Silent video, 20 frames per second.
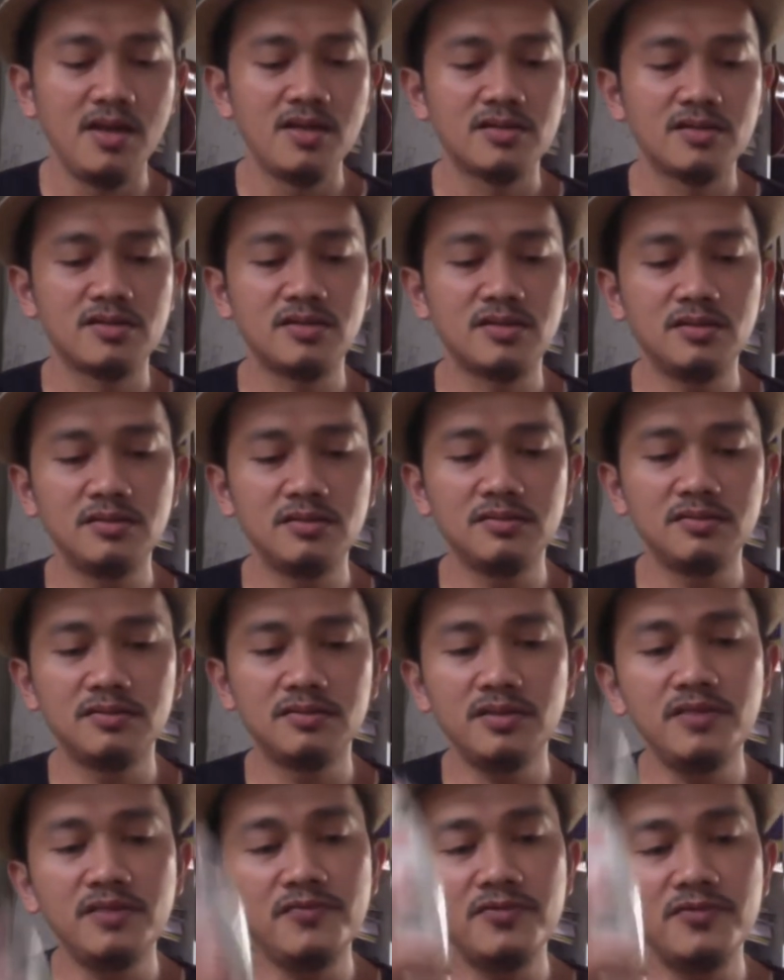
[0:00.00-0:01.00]
So
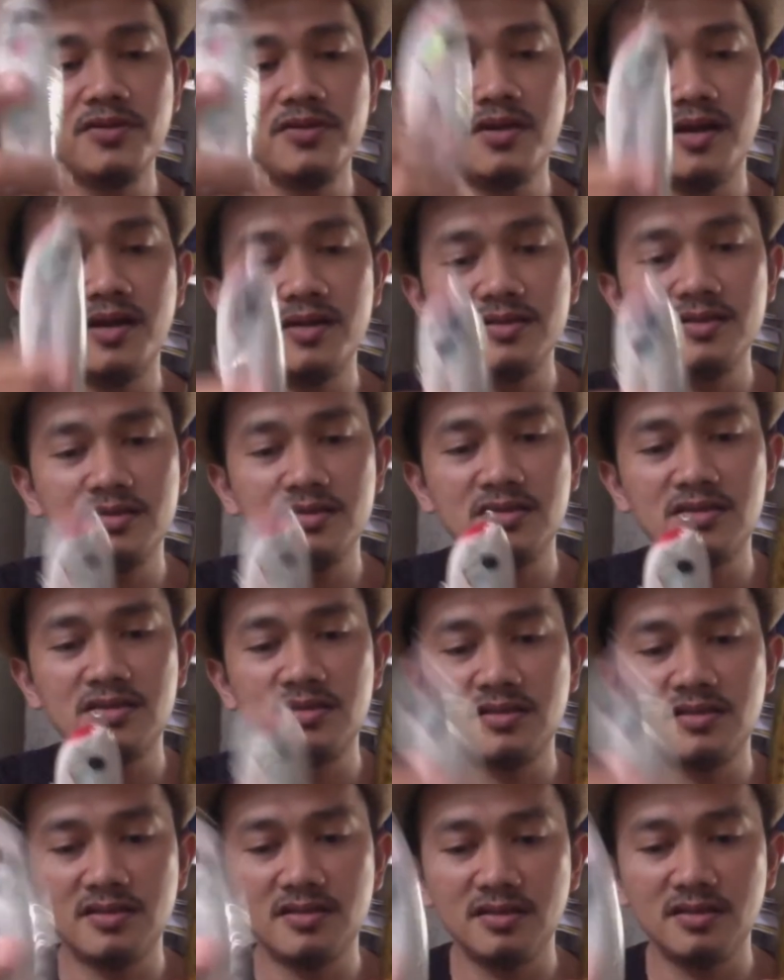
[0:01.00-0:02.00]
if you
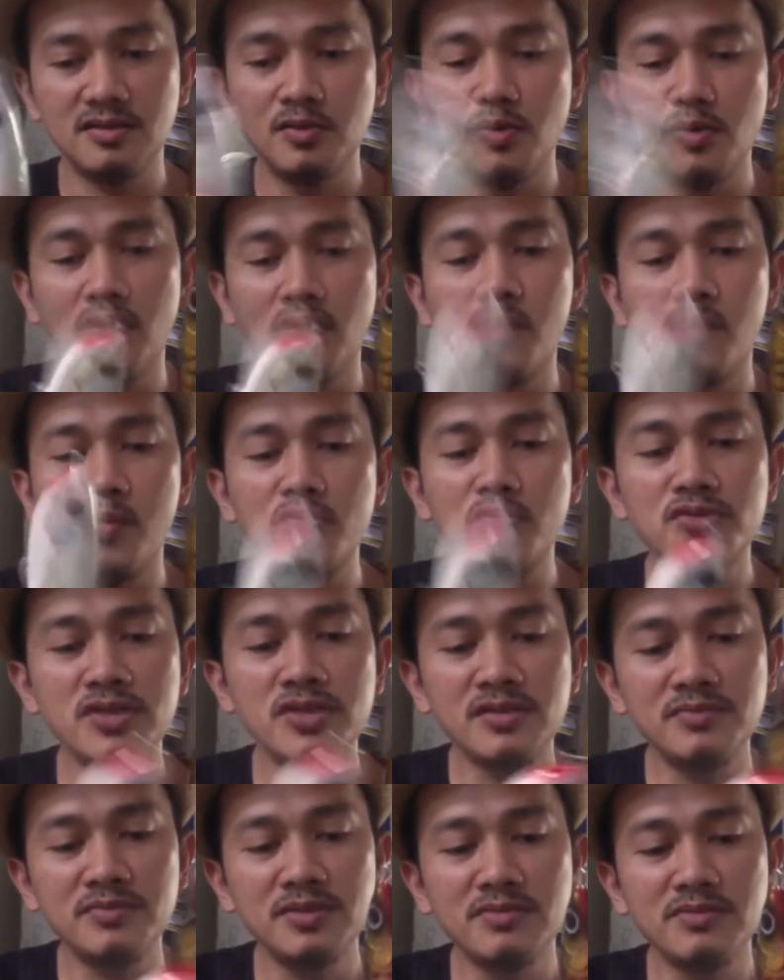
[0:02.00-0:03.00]
guys who are
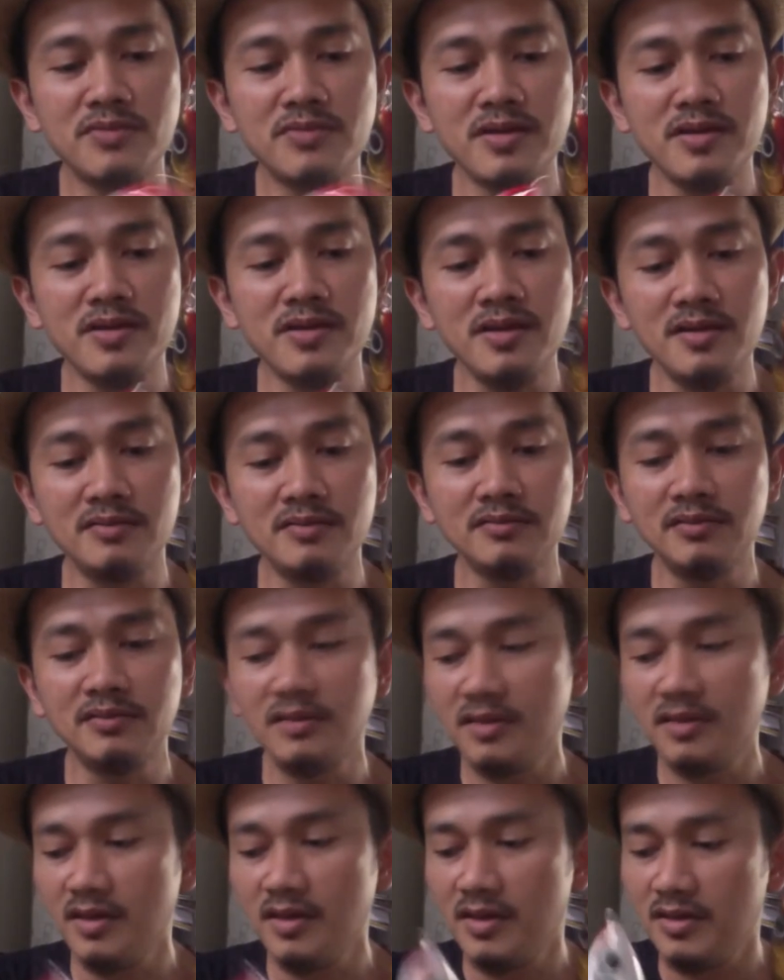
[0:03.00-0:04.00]
watching me right now,
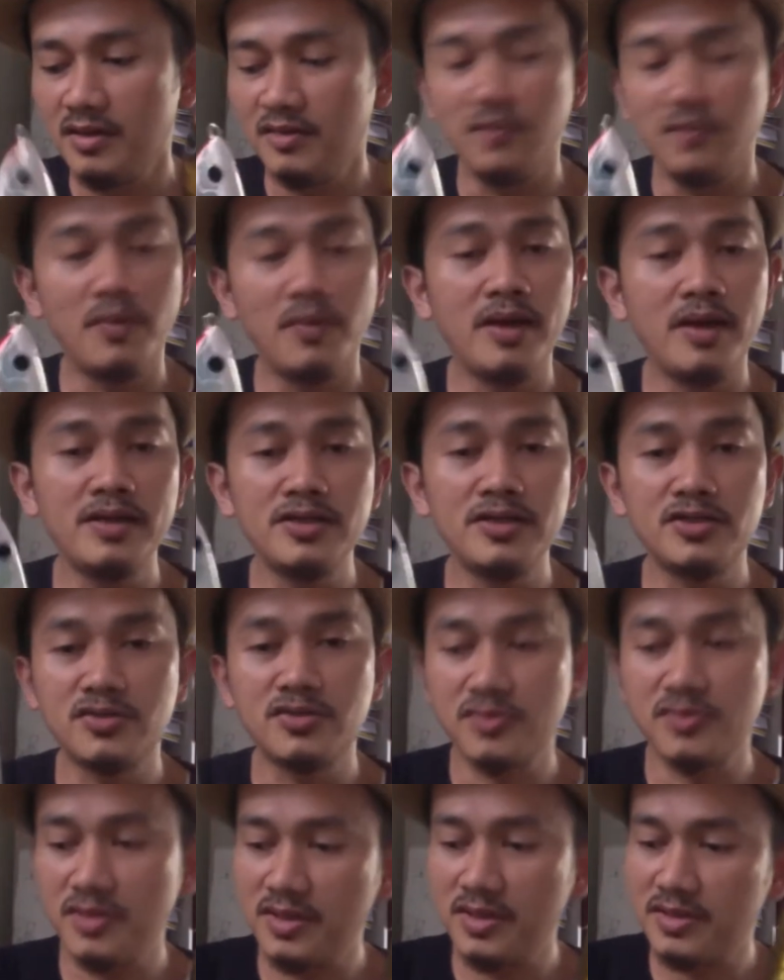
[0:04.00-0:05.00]
you might
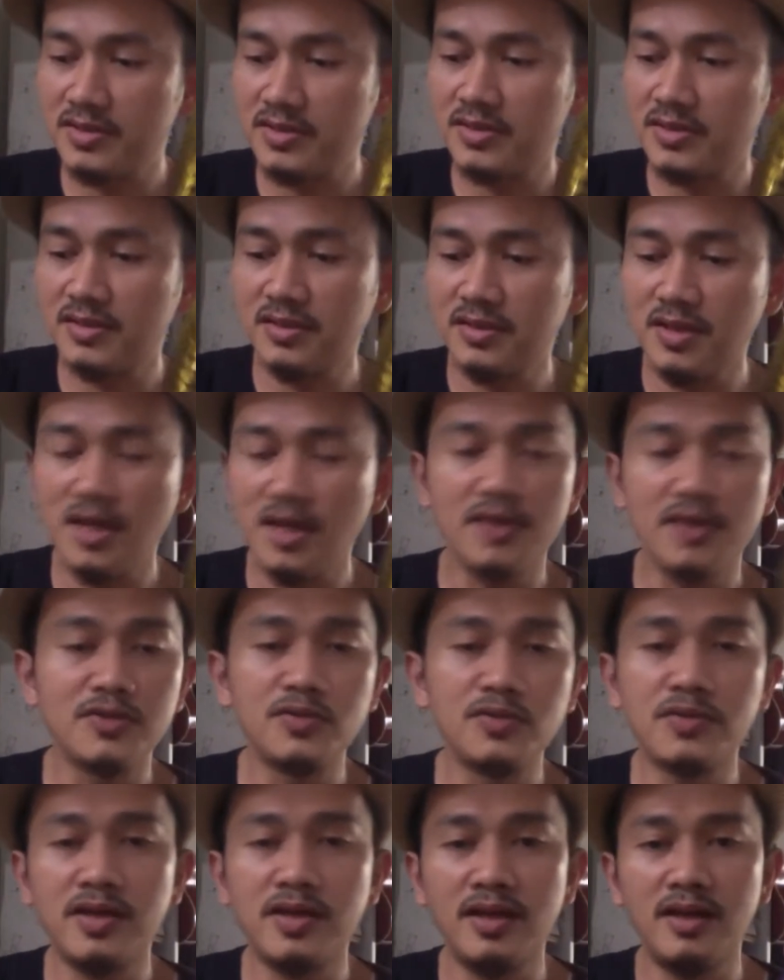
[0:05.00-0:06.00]
interest, yeah,
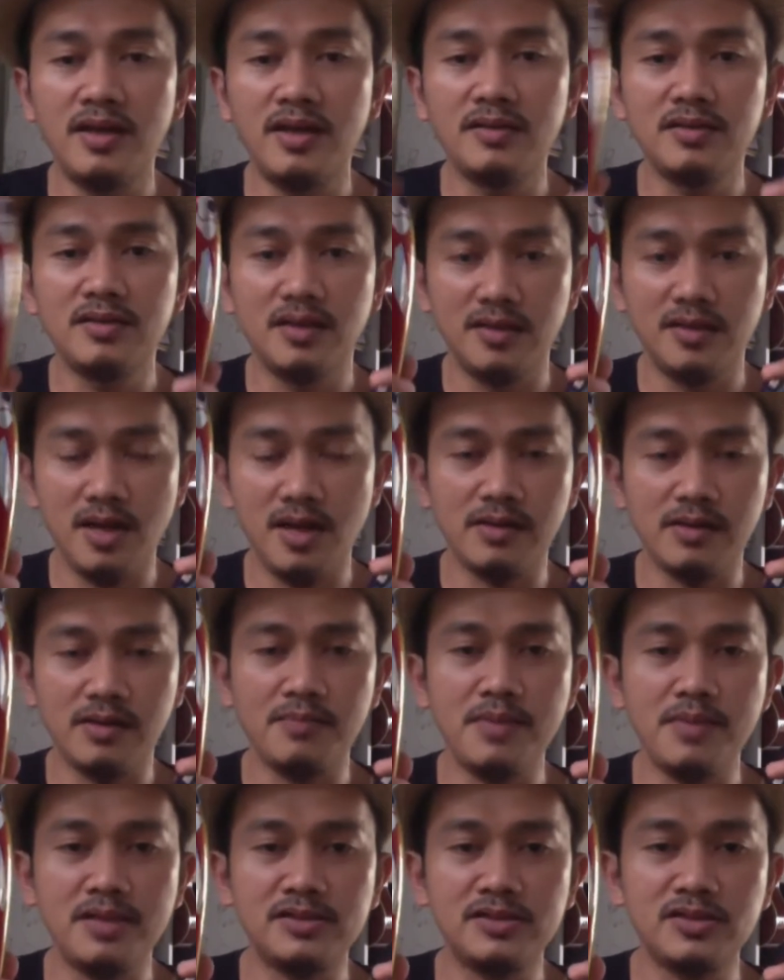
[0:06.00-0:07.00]
you can direct
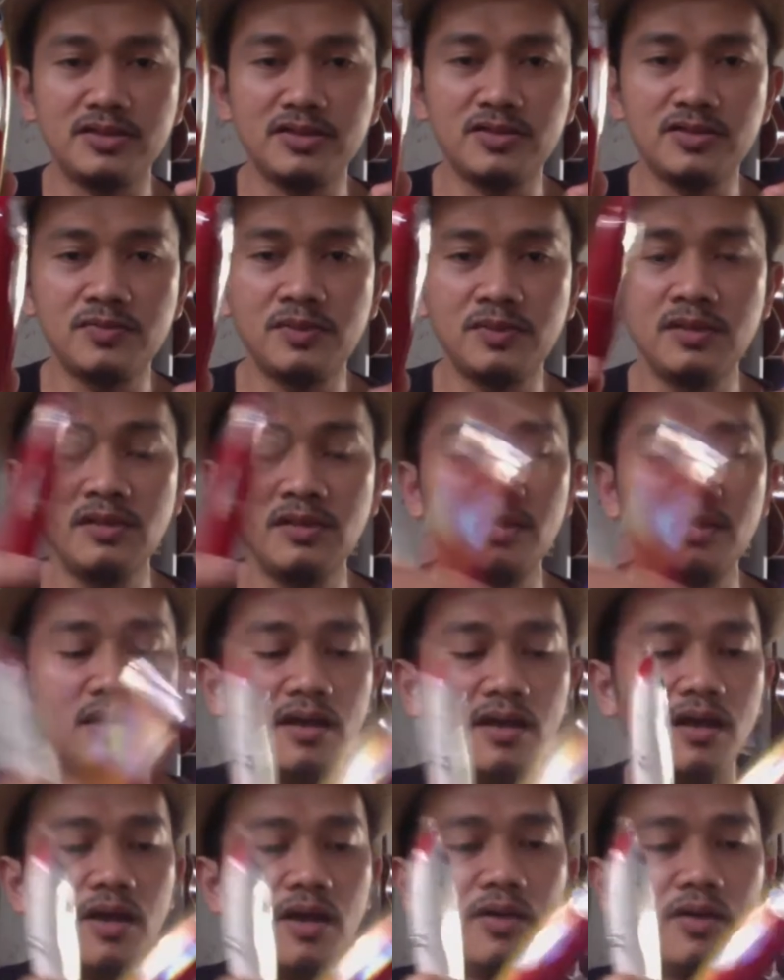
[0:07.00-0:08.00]
message me
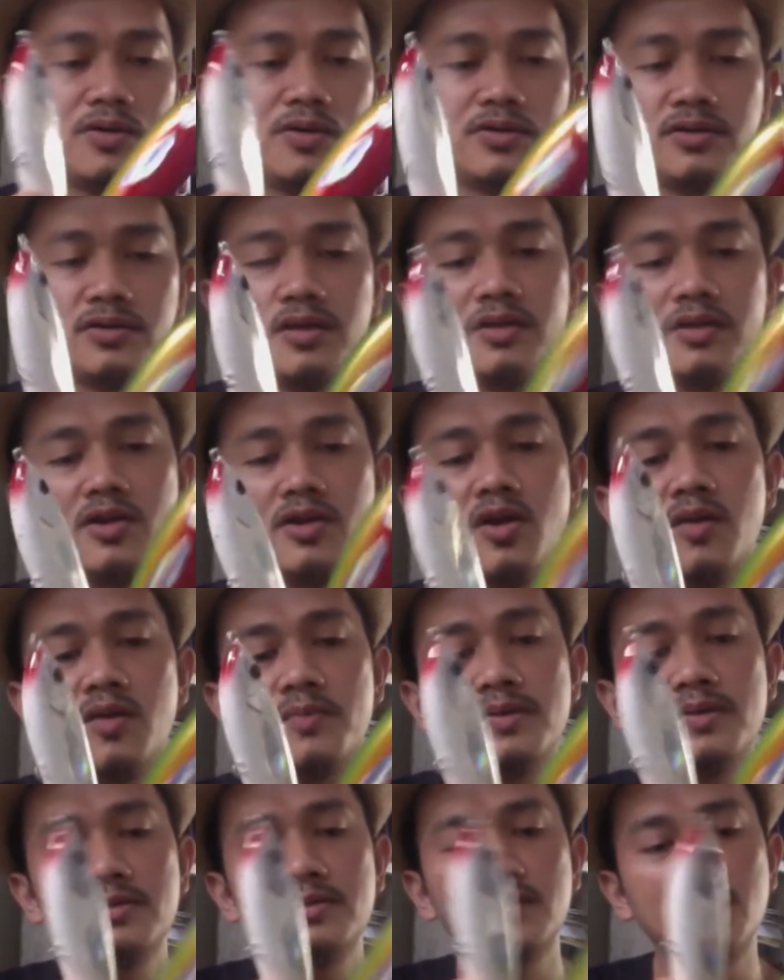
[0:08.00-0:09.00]
or you can
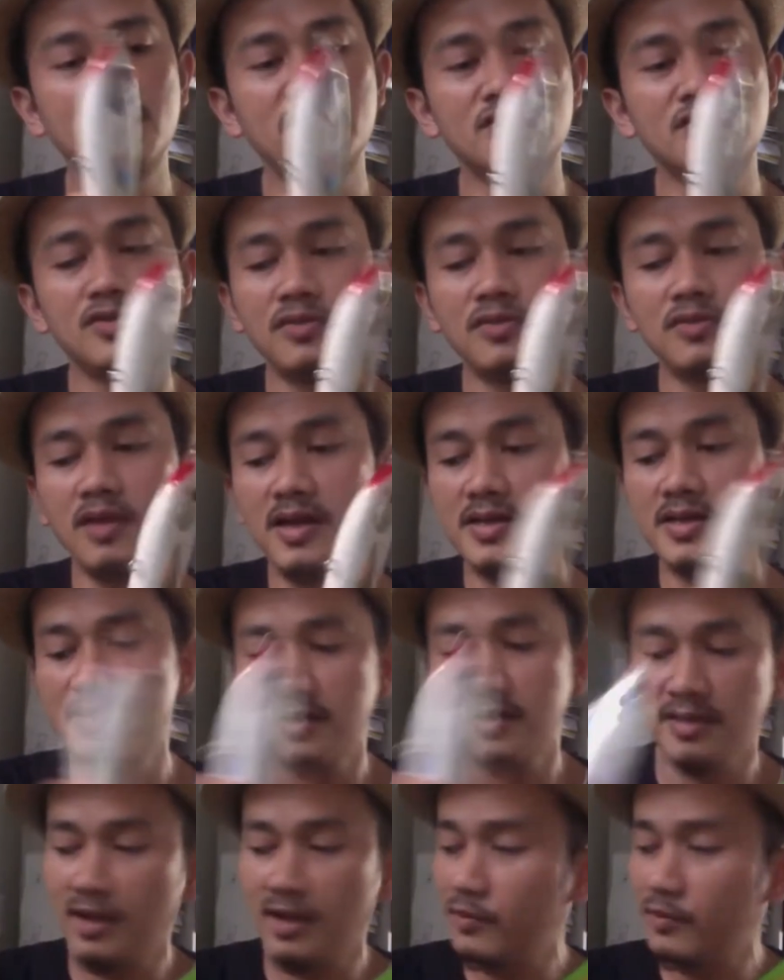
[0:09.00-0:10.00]
comment that you like
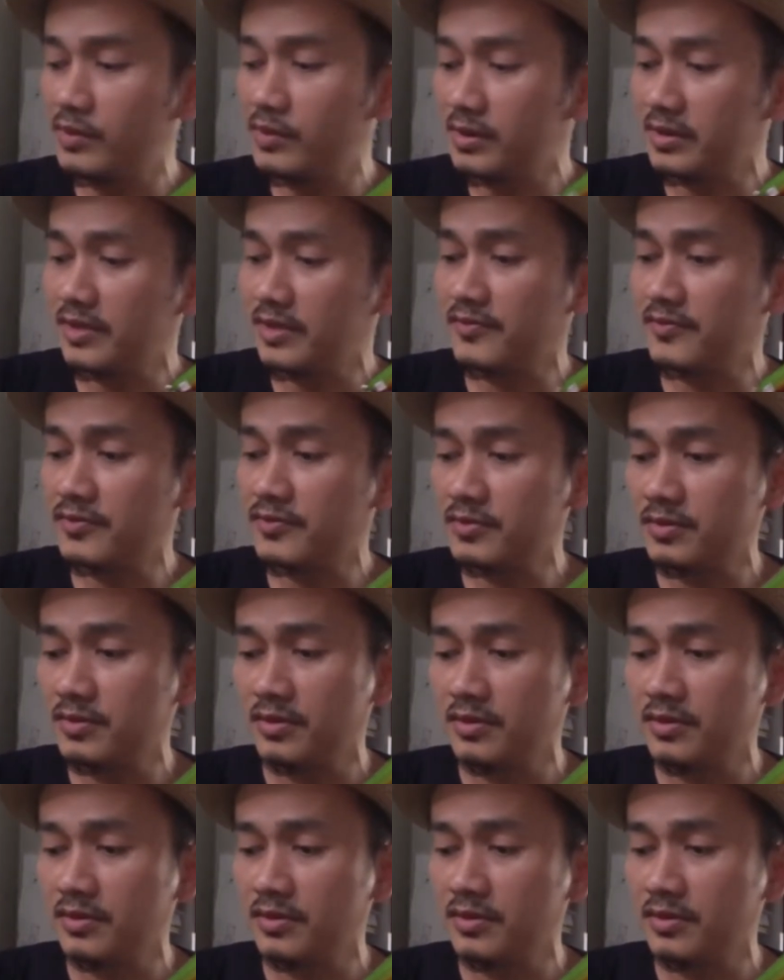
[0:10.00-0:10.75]
and I will give you